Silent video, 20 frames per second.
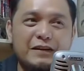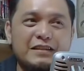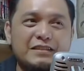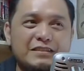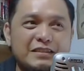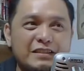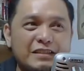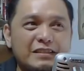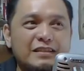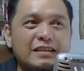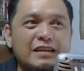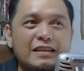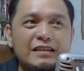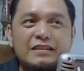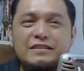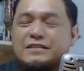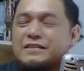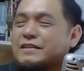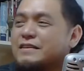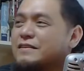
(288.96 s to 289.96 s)
refreshing
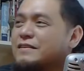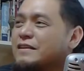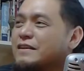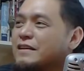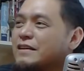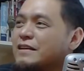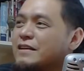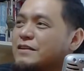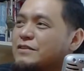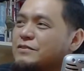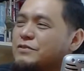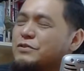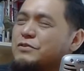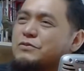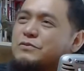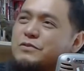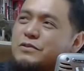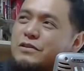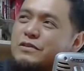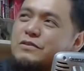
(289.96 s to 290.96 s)
and it's
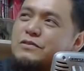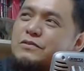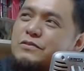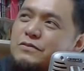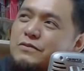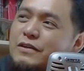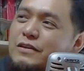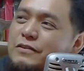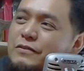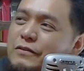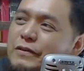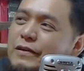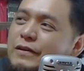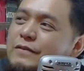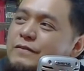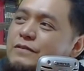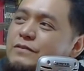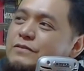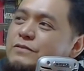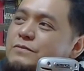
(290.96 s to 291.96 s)
yun yung ano
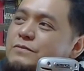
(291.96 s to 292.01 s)
eh